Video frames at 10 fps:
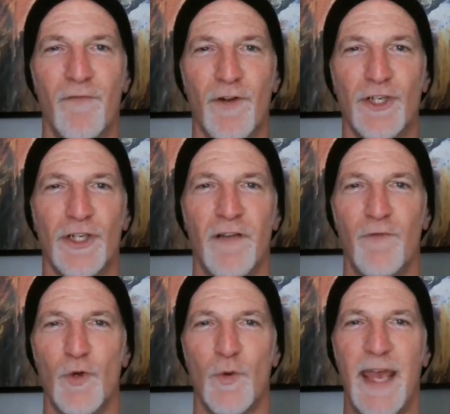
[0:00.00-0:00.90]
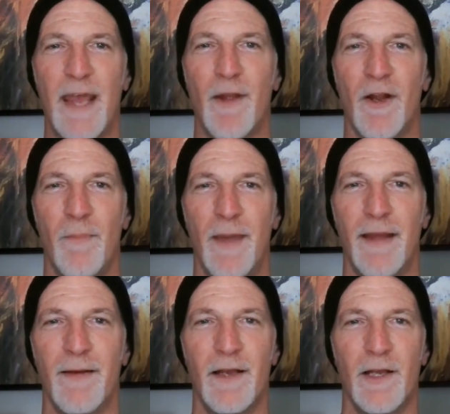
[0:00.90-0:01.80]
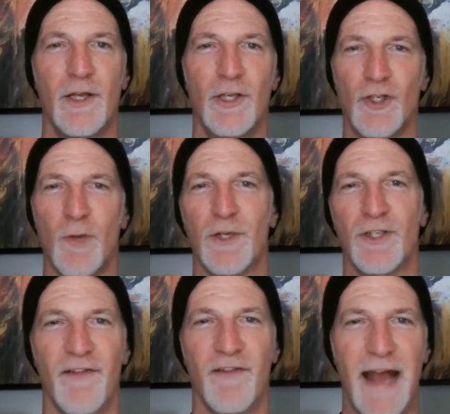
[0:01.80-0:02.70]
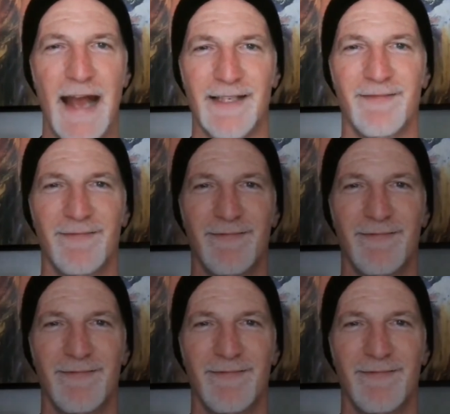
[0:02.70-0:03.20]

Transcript: version of who you came here to be. So much love, guys.